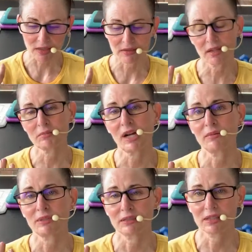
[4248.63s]

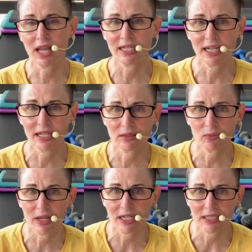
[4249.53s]
Sometimes it's light hand
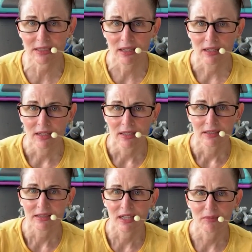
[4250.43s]
weights,
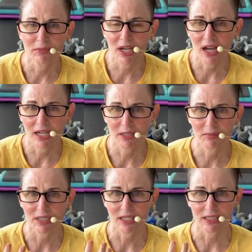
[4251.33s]

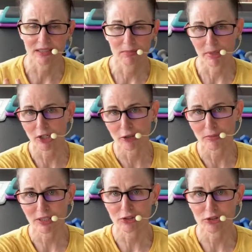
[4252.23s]
sometimes it's
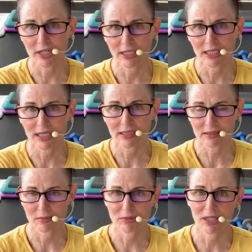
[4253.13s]
pyramid training,
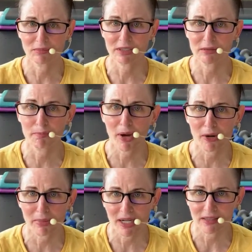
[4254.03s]
sometimes it's
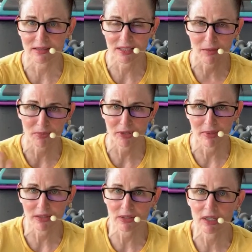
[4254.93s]
barbell, step
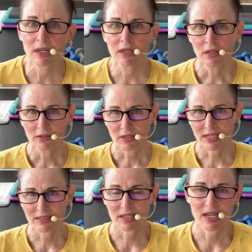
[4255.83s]
rebounder. So
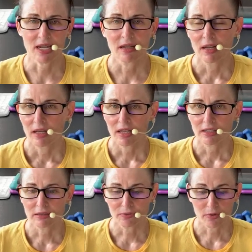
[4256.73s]
that's a key
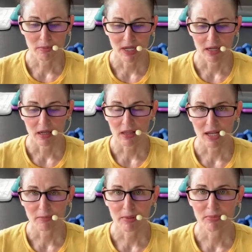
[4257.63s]
is for me, a lot
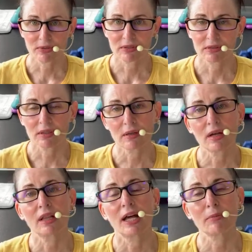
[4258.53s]
of people,
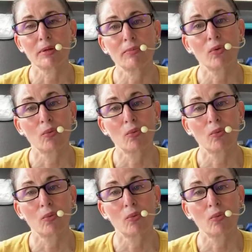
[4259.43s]
a lot of people,